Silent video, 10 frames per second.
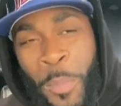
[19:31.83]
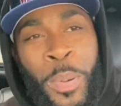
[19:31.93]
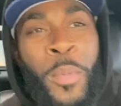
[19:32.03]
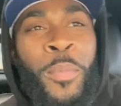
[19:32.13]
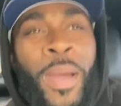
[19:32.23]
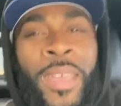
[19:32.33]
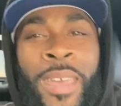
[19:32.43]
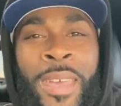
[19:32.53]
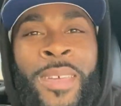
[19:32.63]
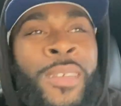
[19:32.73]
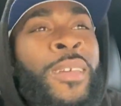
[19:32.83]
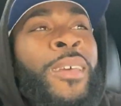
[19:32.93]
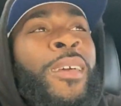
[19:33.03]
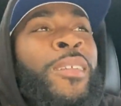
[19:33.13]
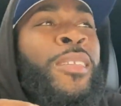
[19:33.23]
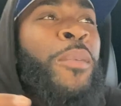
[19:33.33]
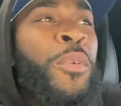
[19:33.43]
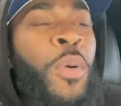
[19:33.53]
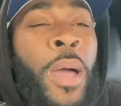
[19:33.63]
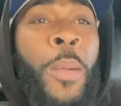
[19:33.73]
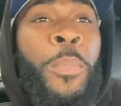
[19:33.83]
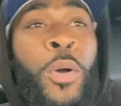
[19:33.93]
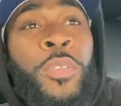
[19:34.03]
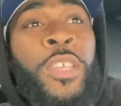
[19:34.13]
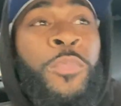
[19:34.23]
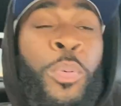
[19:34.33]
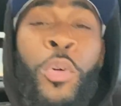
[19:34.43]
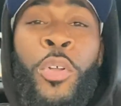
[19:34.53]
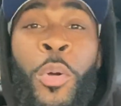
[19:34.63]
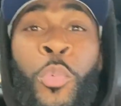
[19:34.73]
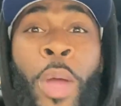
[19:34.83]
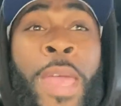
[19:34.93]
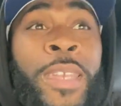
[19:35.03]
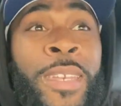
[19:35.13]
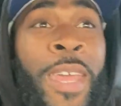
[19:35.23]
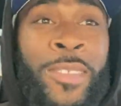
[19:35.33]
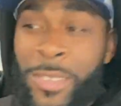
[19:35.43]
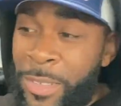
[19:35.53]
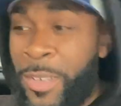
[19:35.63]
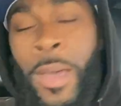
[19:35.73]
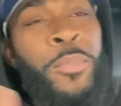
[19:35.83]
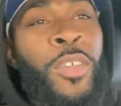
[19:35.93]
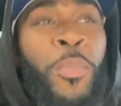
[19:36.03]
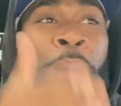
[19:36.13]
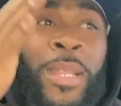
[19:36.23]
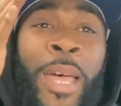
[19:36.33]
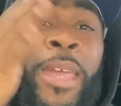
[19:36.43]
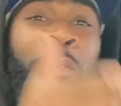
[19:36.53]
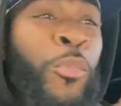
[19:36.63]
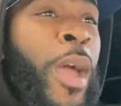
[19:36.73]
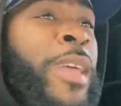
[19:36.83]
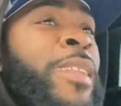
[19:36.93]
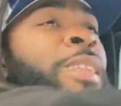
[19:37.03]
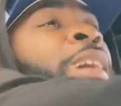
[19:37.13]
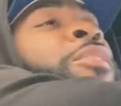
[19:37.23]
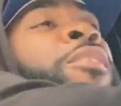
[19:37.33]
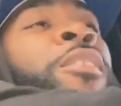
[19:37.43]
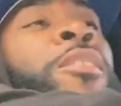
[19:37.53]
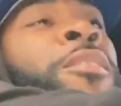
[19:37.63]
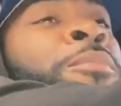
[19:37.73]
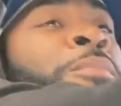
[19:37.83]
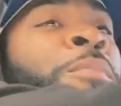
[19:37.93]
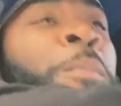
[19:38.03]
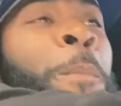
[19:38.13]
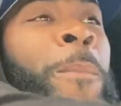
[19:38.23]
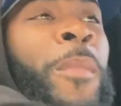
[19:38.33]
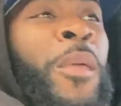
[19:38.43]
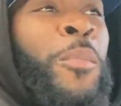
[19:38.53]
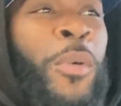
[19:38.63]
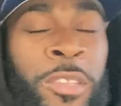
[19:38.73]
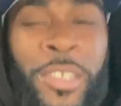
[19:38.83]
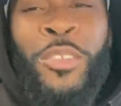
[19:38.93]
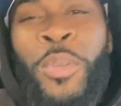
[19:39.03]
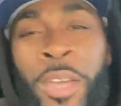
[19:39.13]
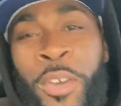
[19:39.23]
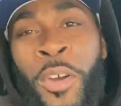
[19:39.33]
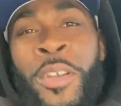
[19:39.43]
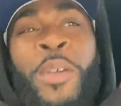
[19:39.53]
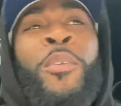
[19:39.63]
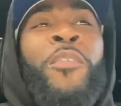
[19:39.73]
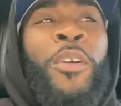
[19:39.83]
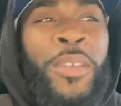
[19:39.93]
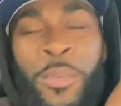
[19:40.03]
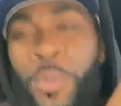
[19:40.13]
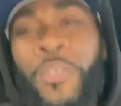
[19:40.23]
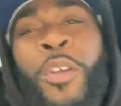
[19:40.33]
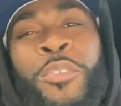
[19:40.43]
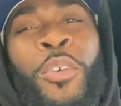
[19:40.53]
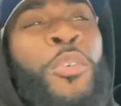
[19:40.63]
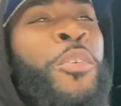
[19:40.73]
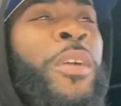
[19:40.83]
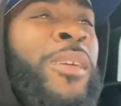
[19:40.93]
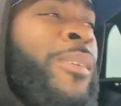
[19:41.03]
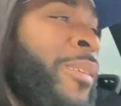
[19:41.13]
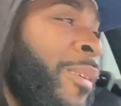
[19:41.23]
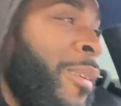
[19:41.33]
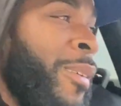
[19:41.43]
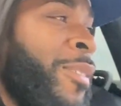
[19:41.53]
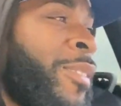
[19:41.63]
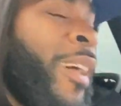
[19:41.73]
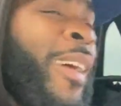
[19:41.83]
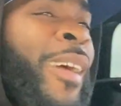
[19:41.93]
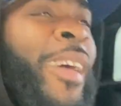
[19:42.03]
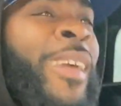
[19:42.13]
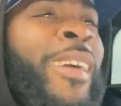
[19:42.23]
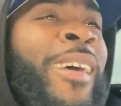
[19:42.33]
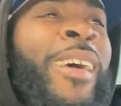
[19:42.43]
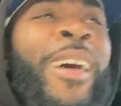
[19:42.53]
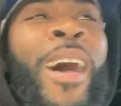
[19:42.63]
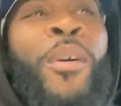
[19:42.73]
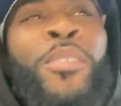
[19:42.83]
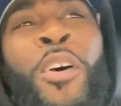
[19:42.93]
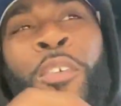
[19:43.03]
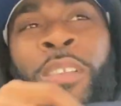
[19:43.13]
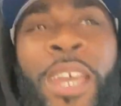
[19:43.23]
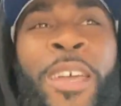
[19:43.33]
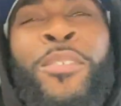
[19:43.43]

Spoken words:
pumping my gas. Tell me why a police pulled up right next to her. I'm talking about like right next to her. Boy, she threw that car in reverse so quick. I was over her laughing